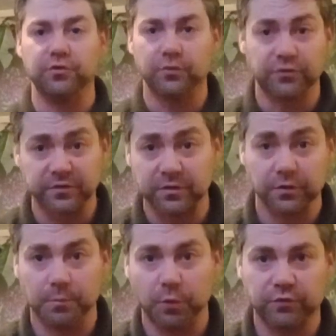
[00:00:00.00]
usual, so it's
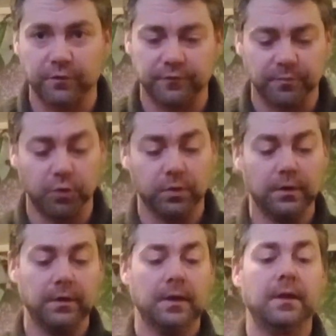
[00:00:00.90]
not the most comfortable.
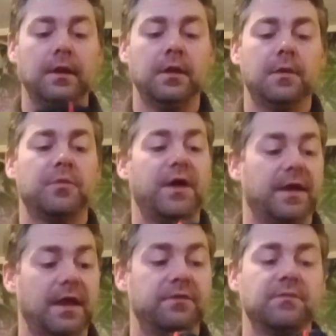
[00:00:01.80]
But
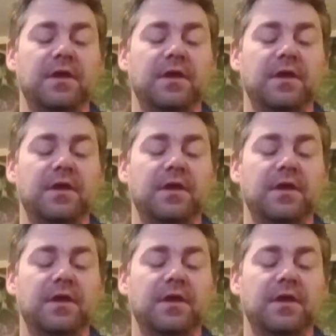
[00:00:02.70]
that again